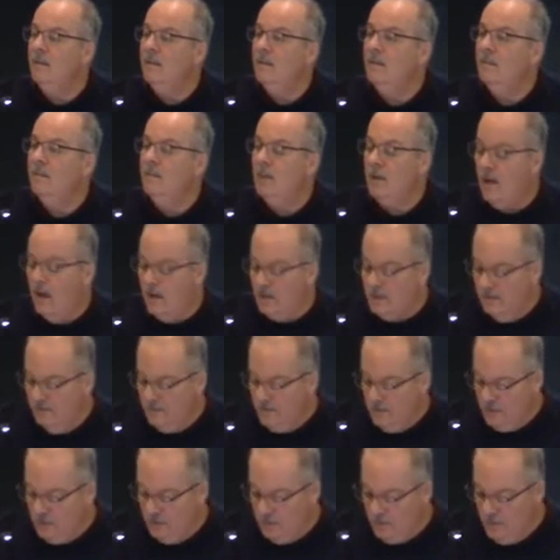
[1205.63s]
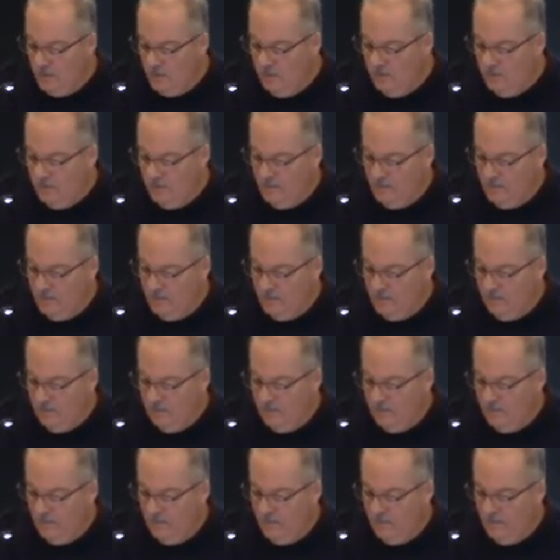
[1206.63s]
because of the truth.
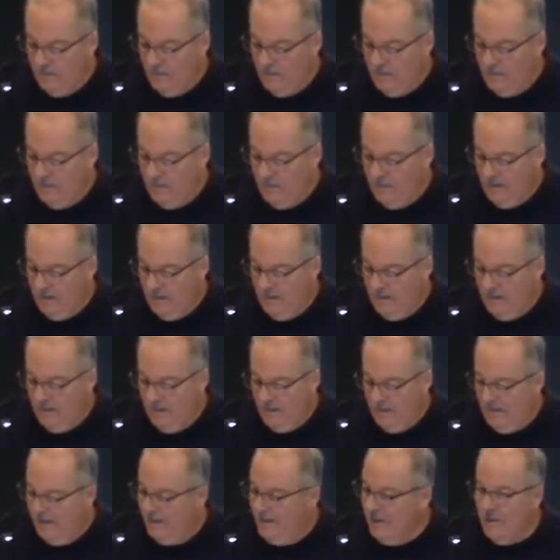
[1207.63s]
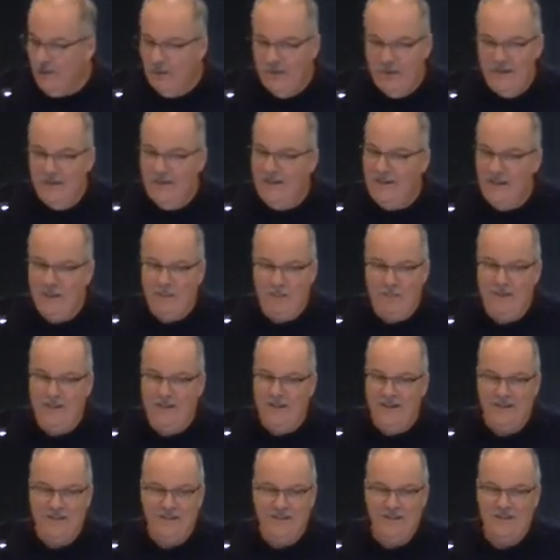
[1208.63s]
And you're going to need a
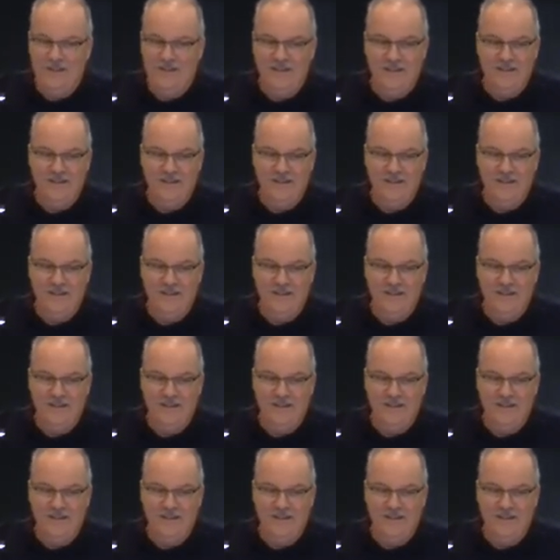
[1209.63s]
peace